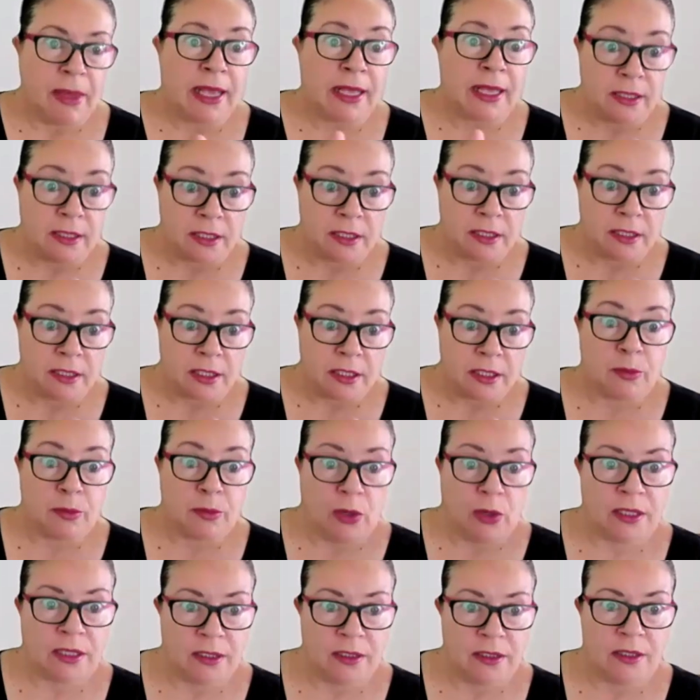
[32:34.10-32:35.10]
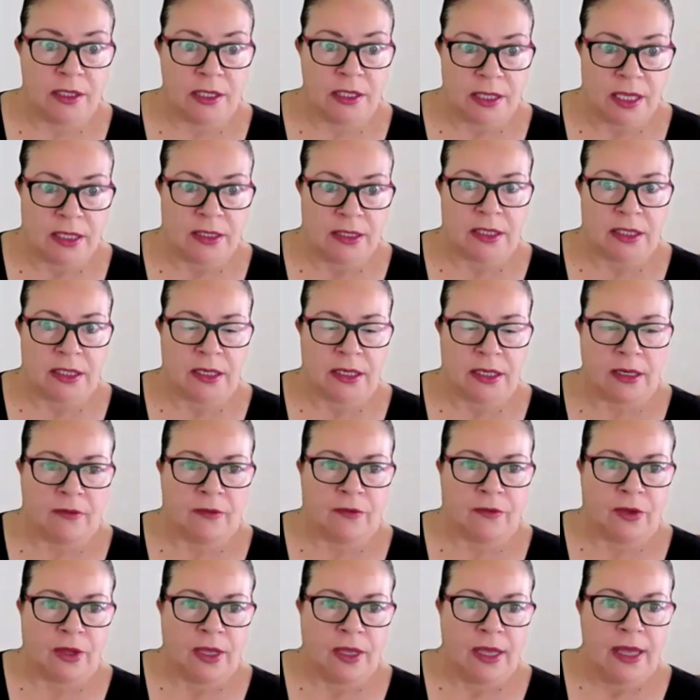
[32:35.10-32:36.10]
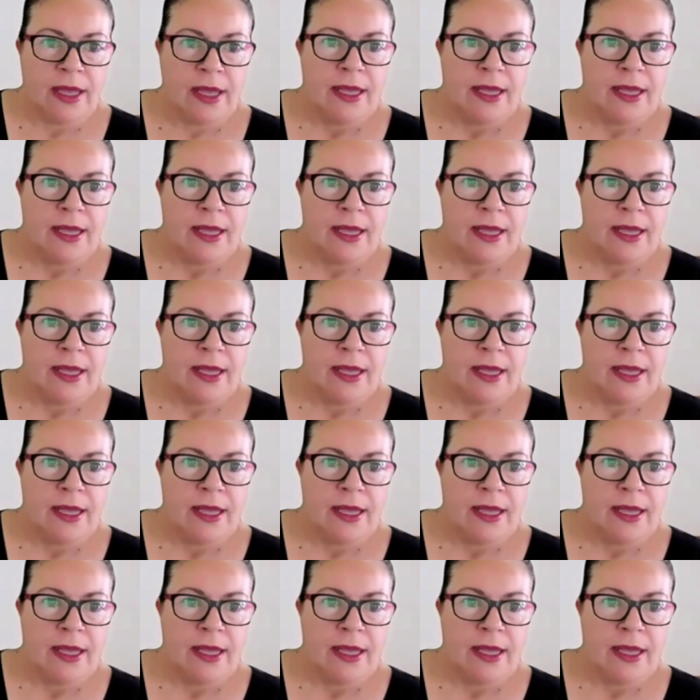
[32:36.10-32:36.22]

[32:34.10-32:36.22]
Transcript: making us more insulin sensitive,